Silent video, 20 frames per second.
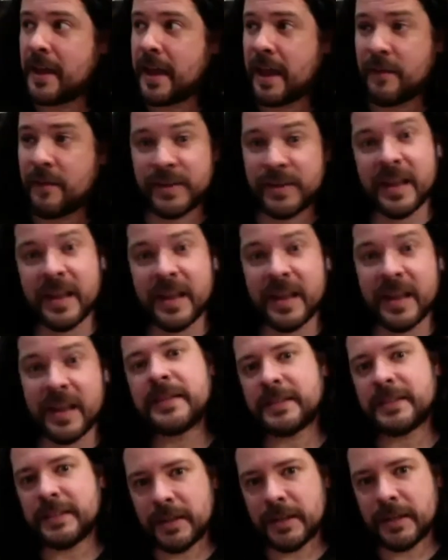every time
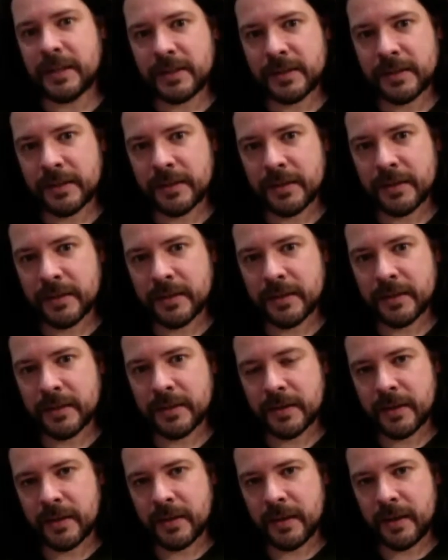I see it,
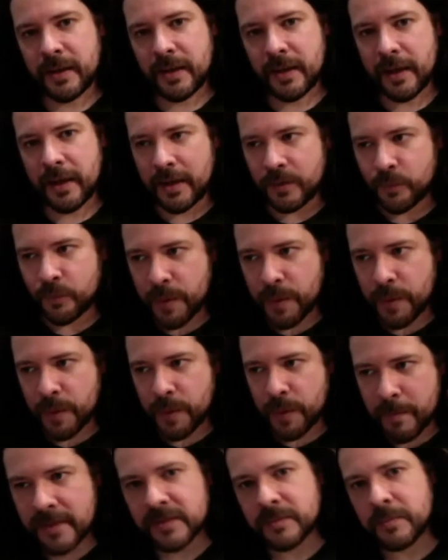it
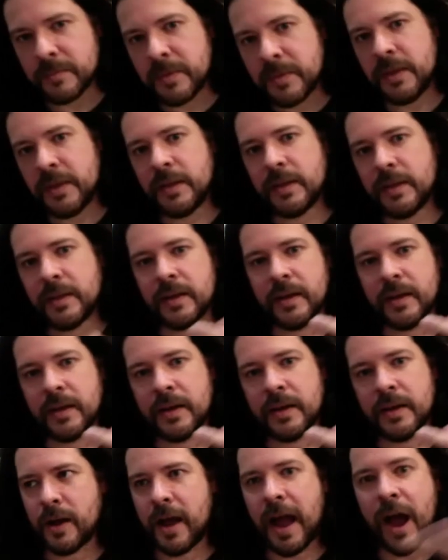reminds me
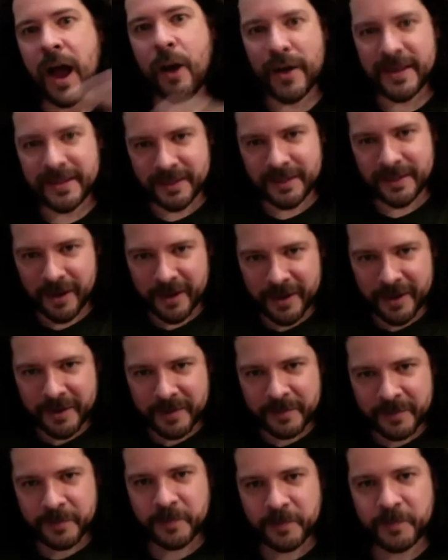of how I
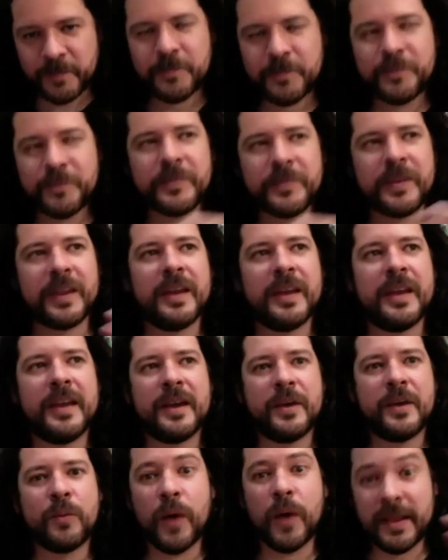started,
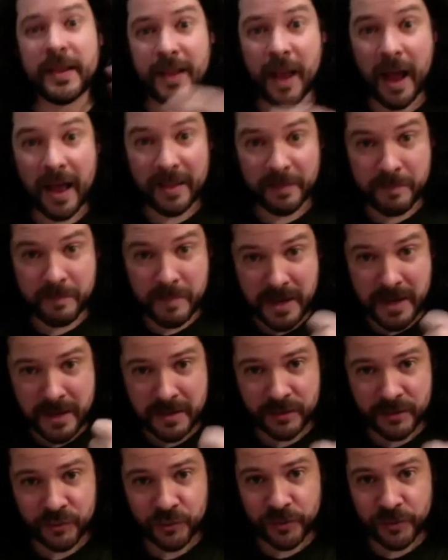what got
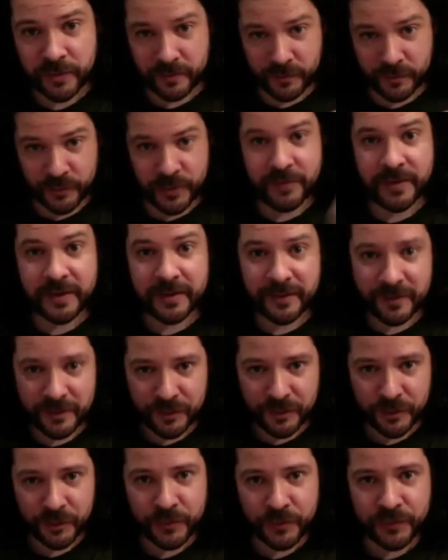me dr-
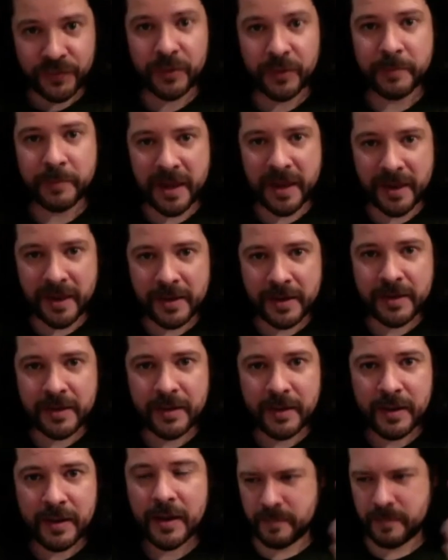driven to filmmaking.
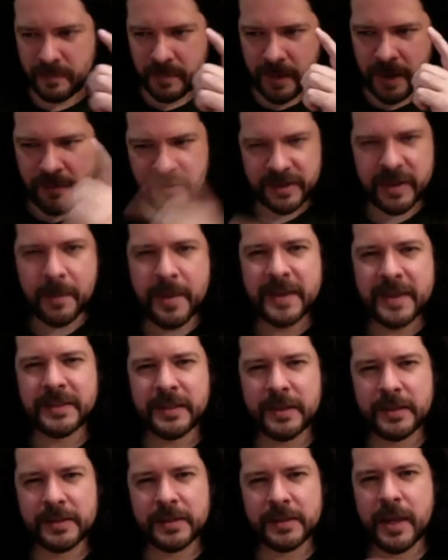Every time I
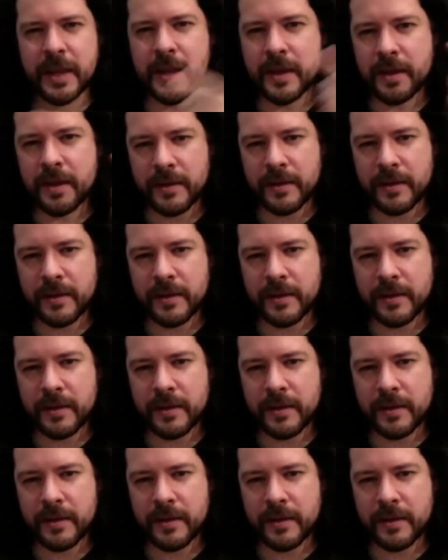see it's like,